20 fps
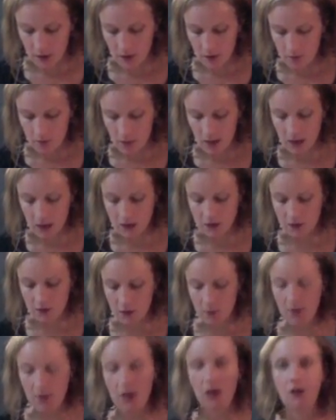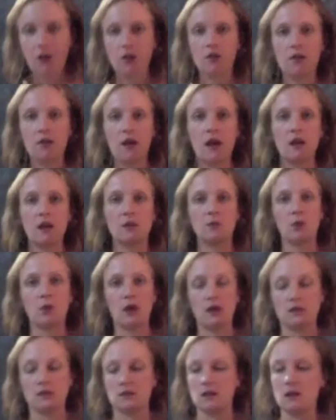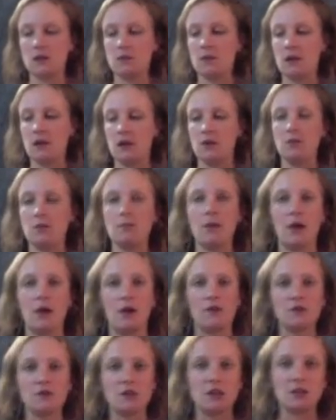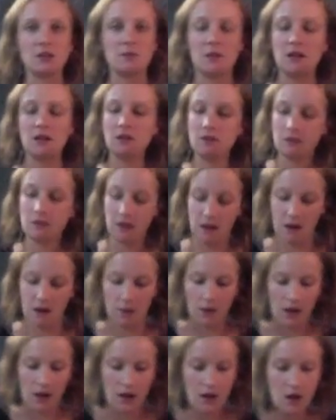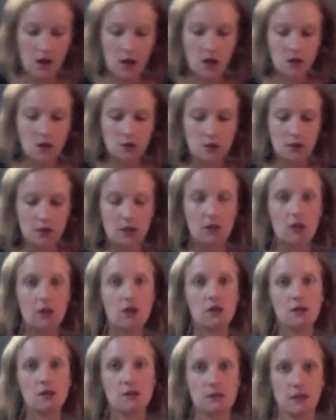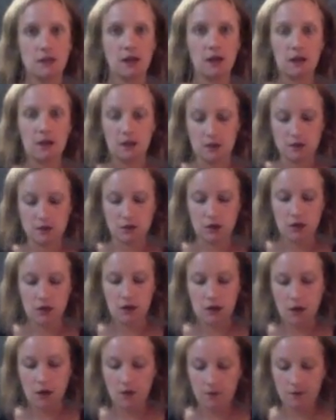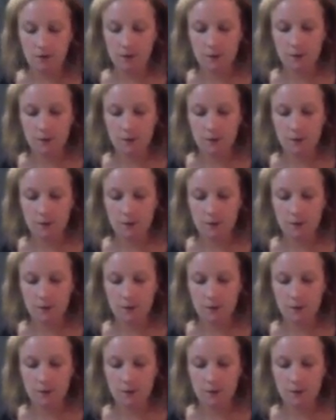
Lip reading: because of human error, the end point is going to be a matter of judgment anyway. So the nearest second is good enough.